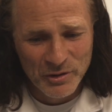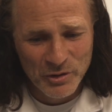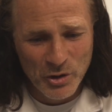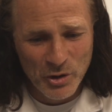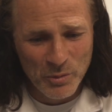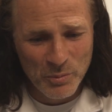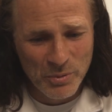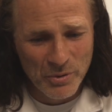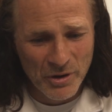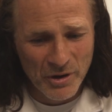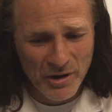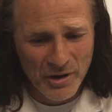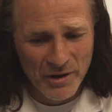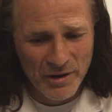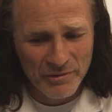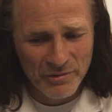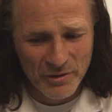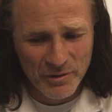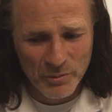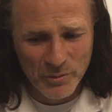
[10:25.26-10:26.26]

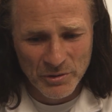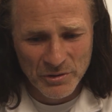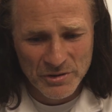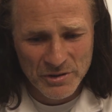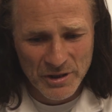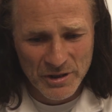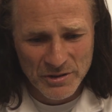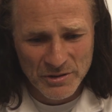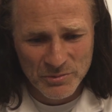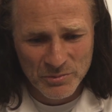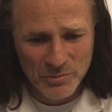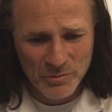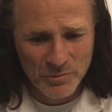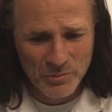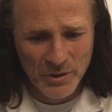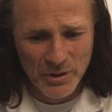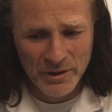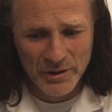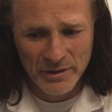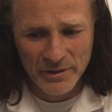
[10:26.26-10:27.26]
QPR, if anyone says,
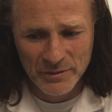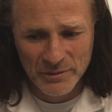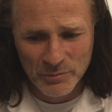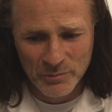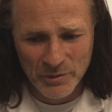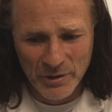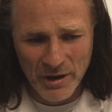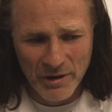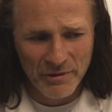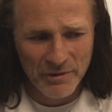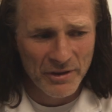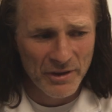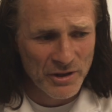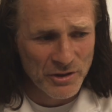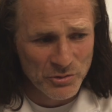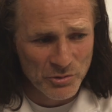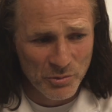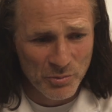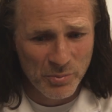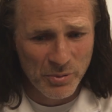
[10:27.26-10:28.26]
where did Gareth
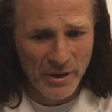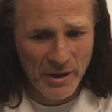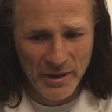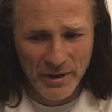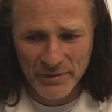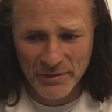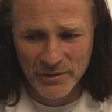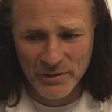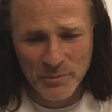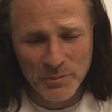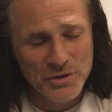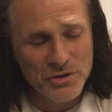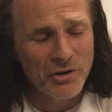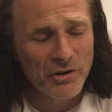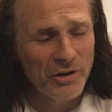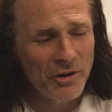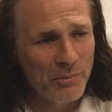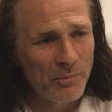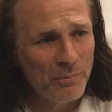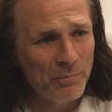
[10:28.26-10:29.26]
Ainsworth play? I think the
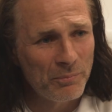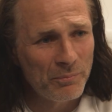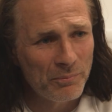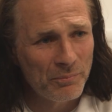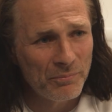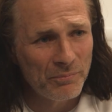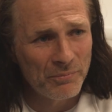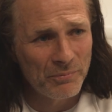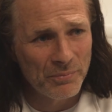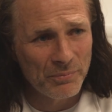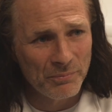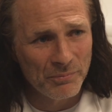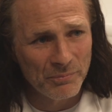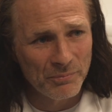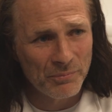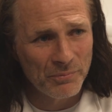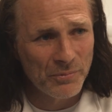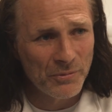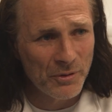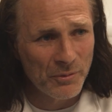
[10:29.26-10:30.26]
majority of
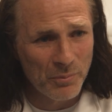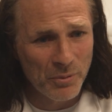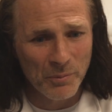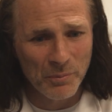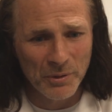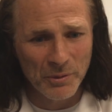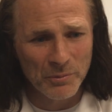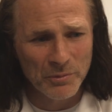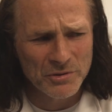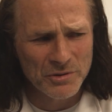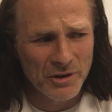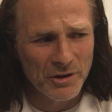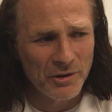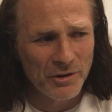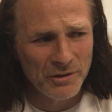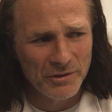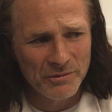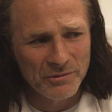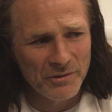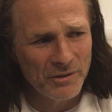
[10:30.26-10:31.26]
the public would say,
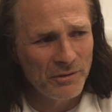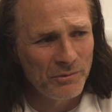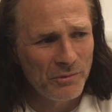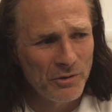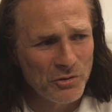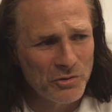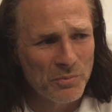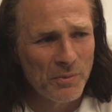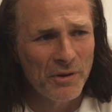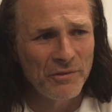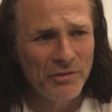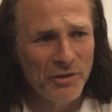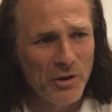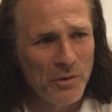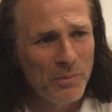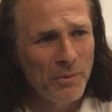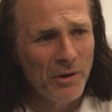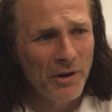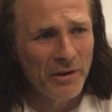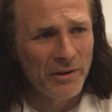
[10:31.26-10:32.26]
oh, he used to play for
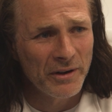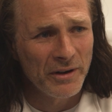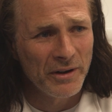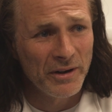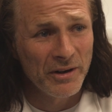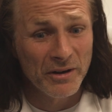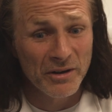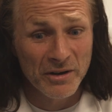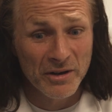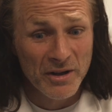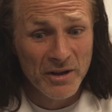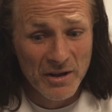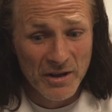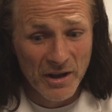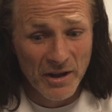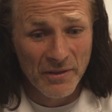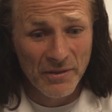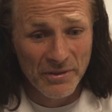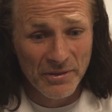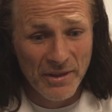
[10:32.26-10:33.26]
QPR, didn't he? You know?
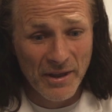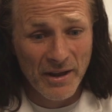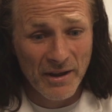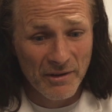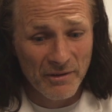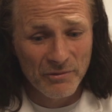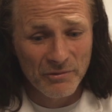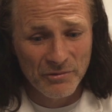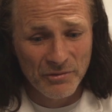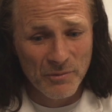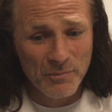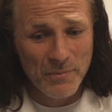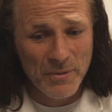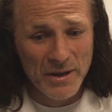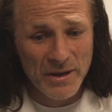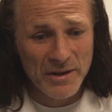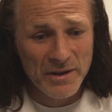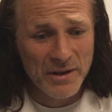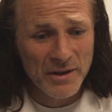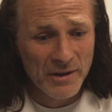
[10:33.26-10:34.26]
And that, for
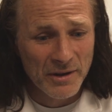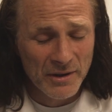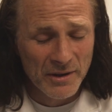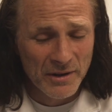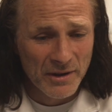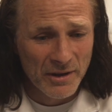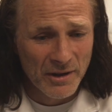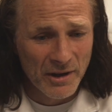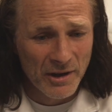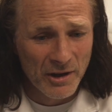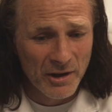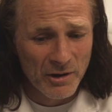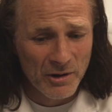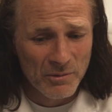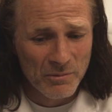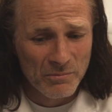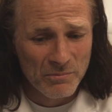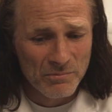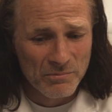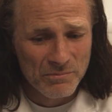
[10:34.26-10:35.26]
me,
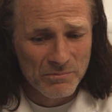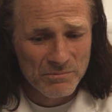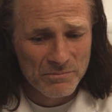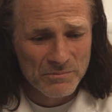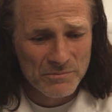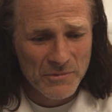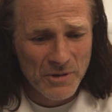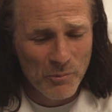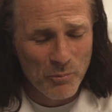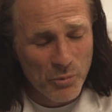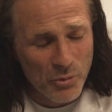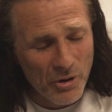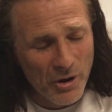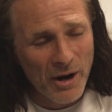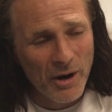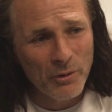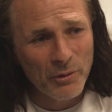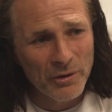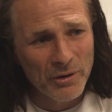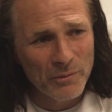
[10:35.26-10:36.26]
I'm
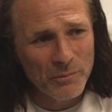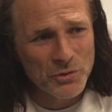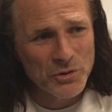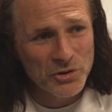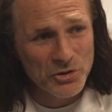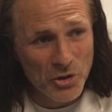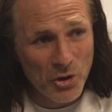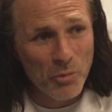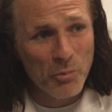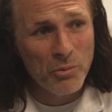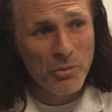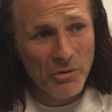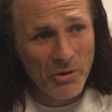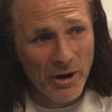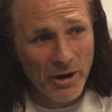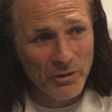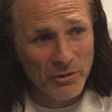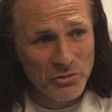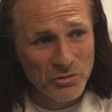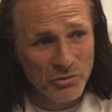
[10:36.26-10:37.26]
proud. I'm so
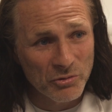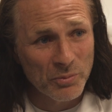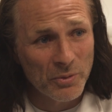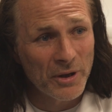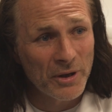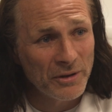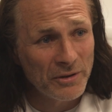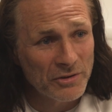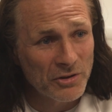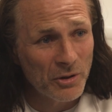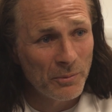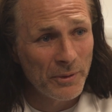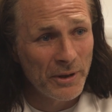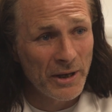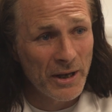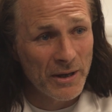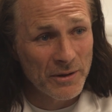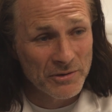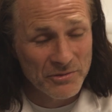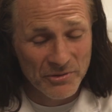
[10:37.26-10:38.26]
proud to have played so many
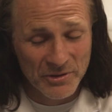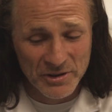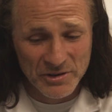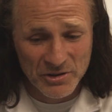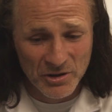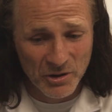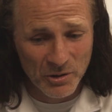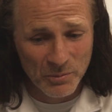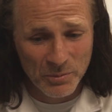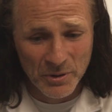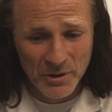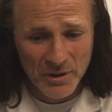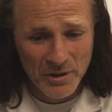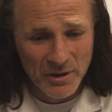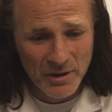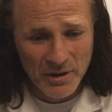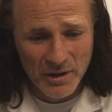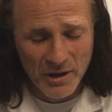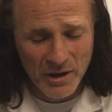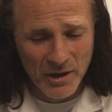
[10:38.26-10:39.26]
games for this club,
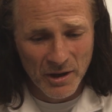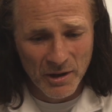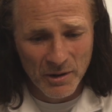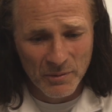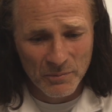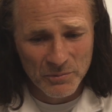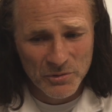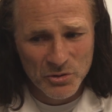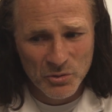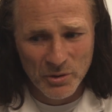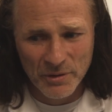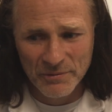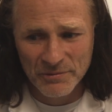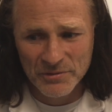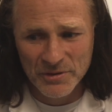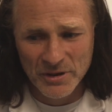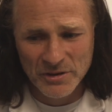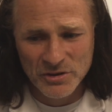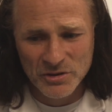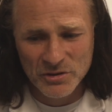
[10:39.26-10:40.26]
to
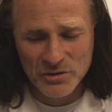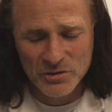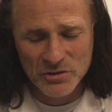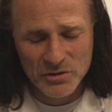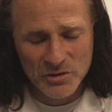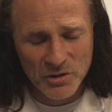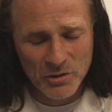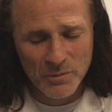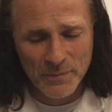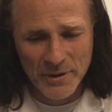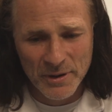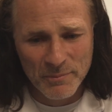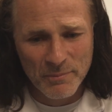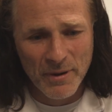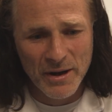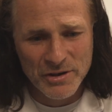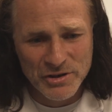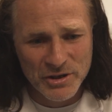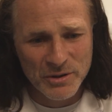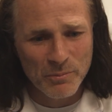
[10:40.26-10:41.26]
have had so many
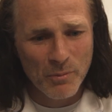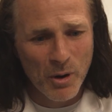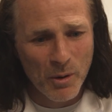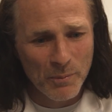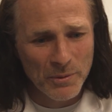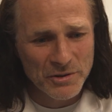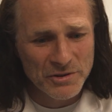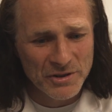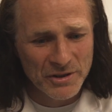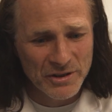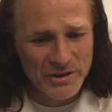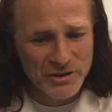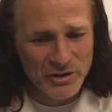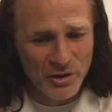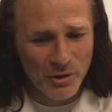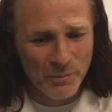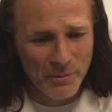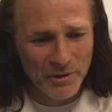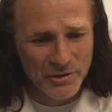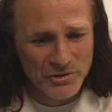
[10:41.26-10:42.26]
magic moments at this
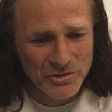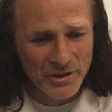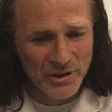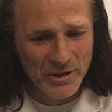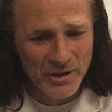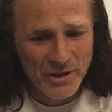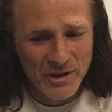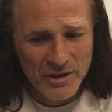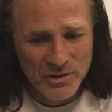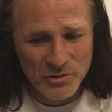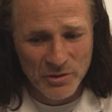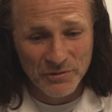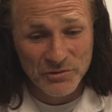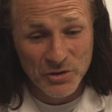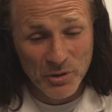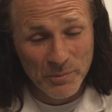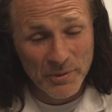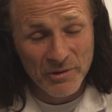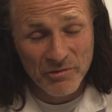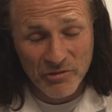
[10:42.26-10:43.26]
club, honestly. To have
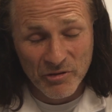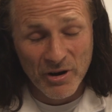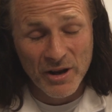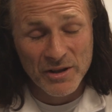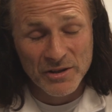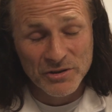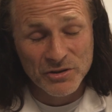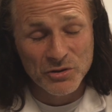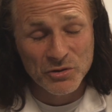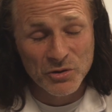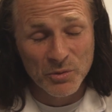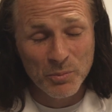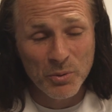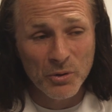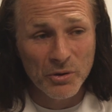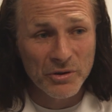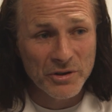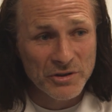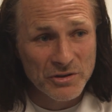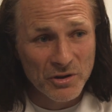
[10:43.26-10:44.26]
so many friends who
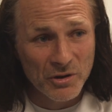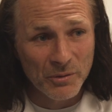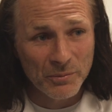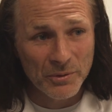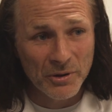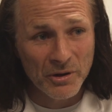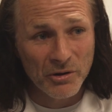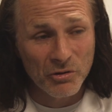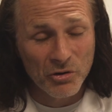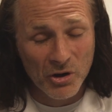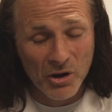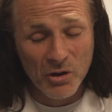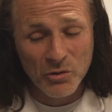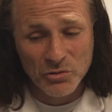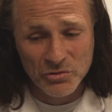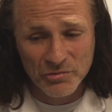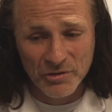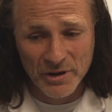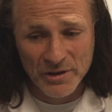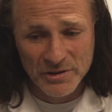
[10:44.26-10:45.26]
support this club, you know,
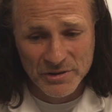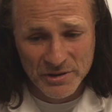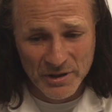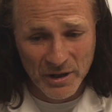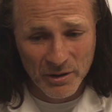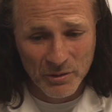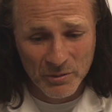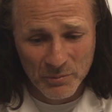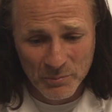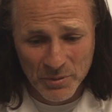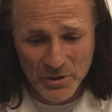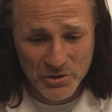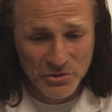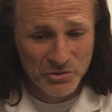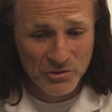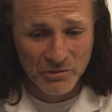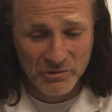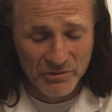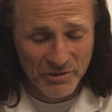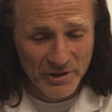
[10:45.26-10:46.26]
close friends now,
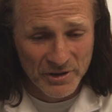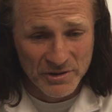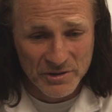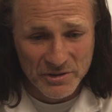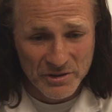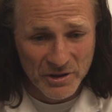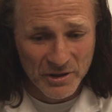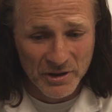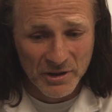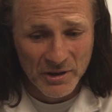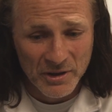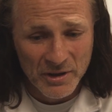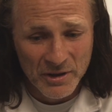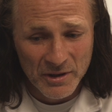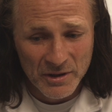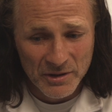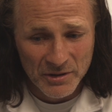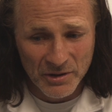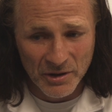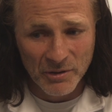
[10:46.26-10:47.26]
personal friends,
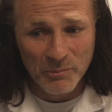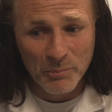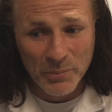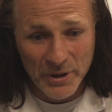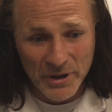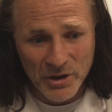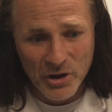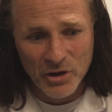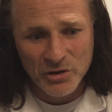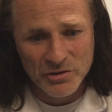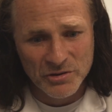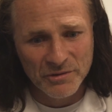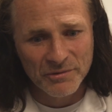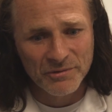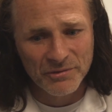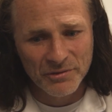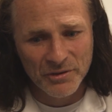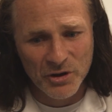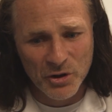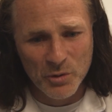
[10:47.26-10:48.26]
that because
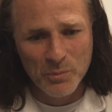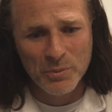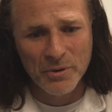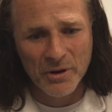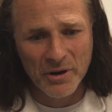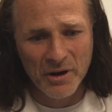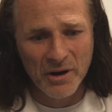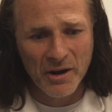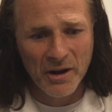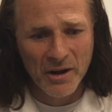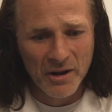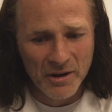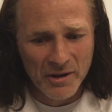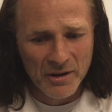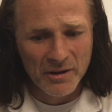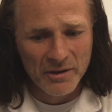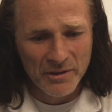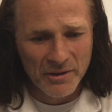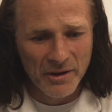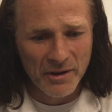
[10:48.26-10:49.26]
of QPR,
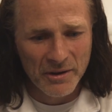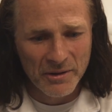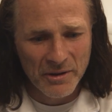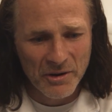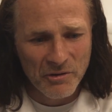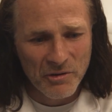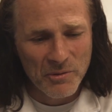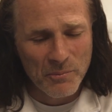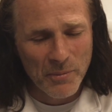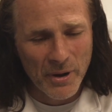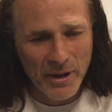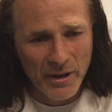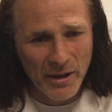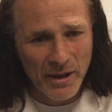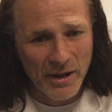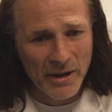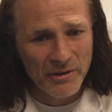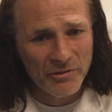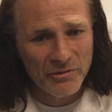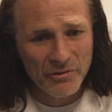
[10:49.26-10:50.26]
they're in my
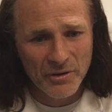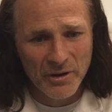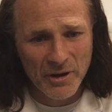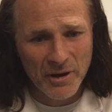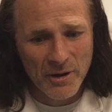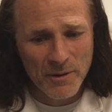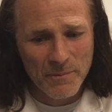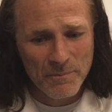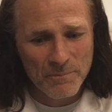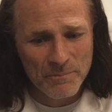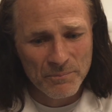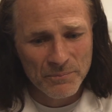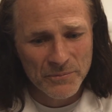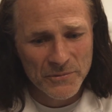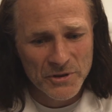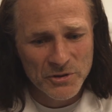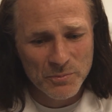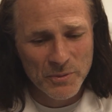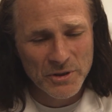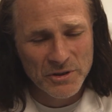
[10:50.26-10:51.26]
life.
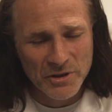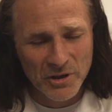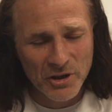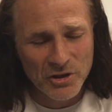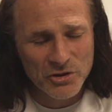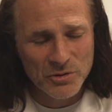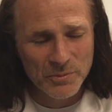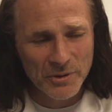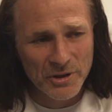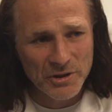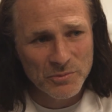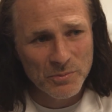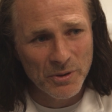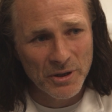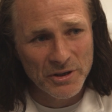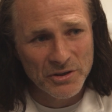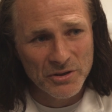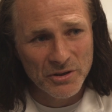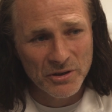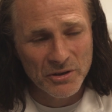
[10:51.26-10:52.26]
This means a lot to me, this
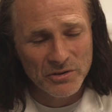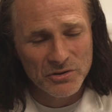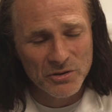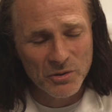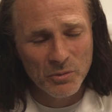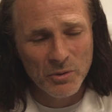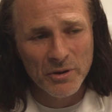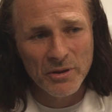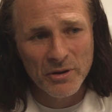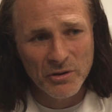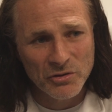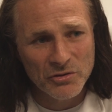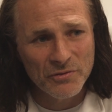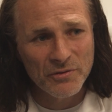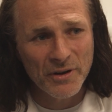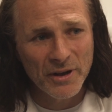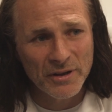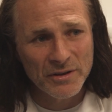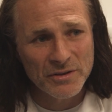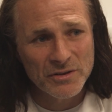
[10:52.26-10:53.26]
place, you know. So when those
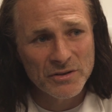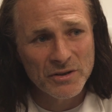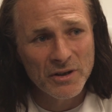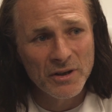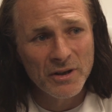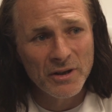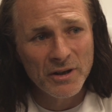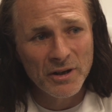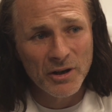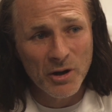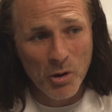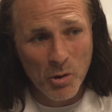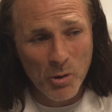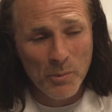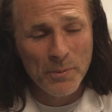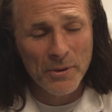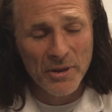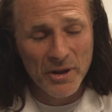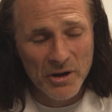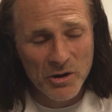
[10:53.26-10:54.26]
fans go
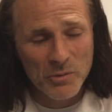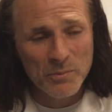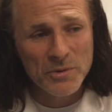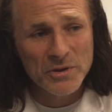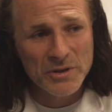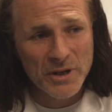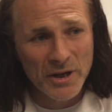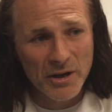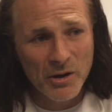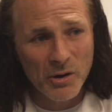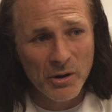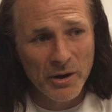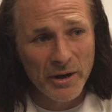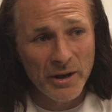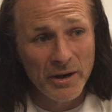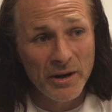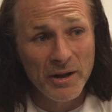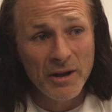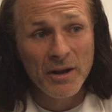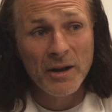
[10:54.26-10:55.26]
up in the numbers they're going
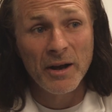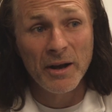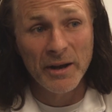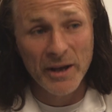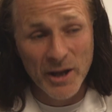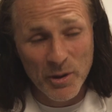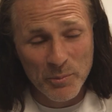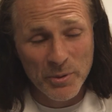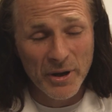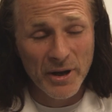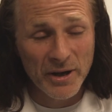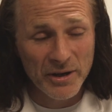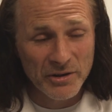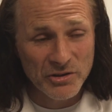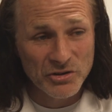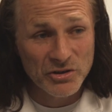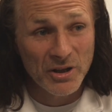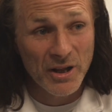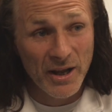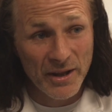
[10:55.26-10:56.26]
in and get behind
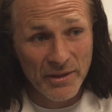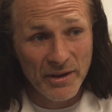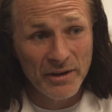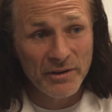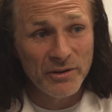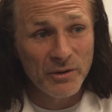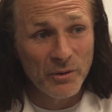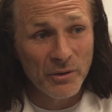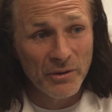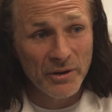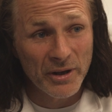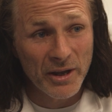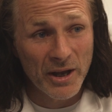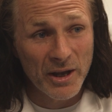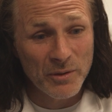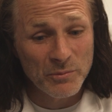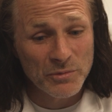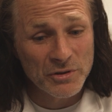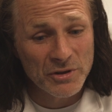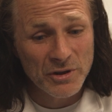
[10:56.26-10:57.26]
us like they do on the
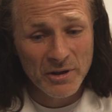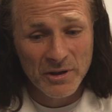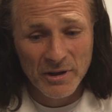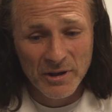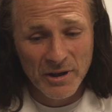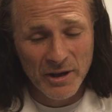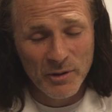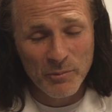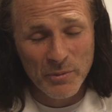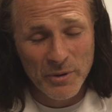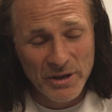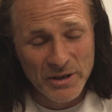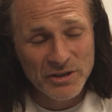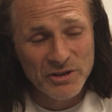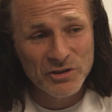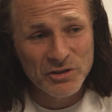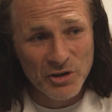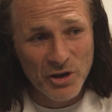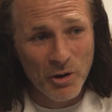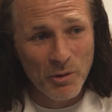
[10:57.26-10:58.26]
games, it
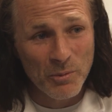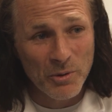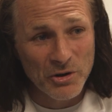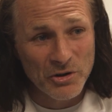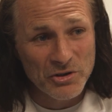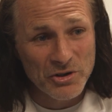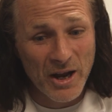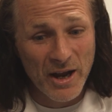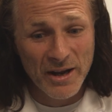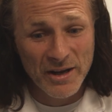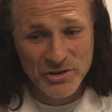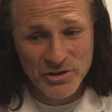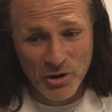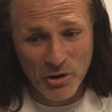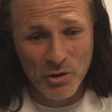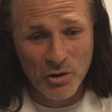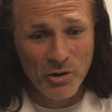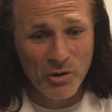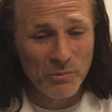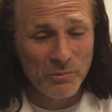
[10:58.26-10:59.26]
means so much. I
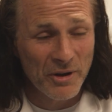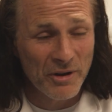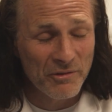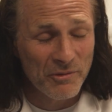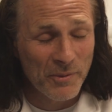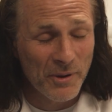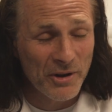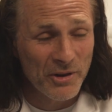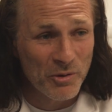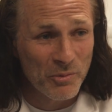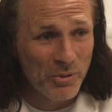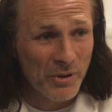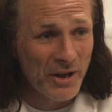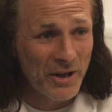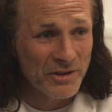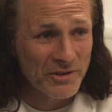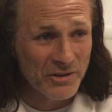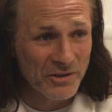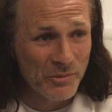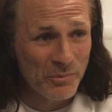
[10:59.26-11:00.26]
choke up, never mind the
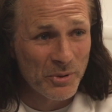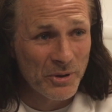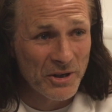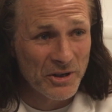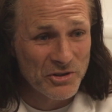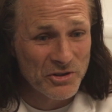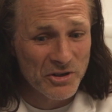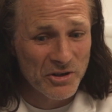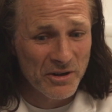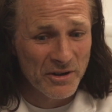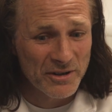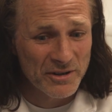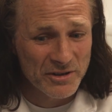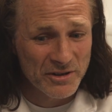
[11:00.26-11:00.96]
players on the pitch, you know.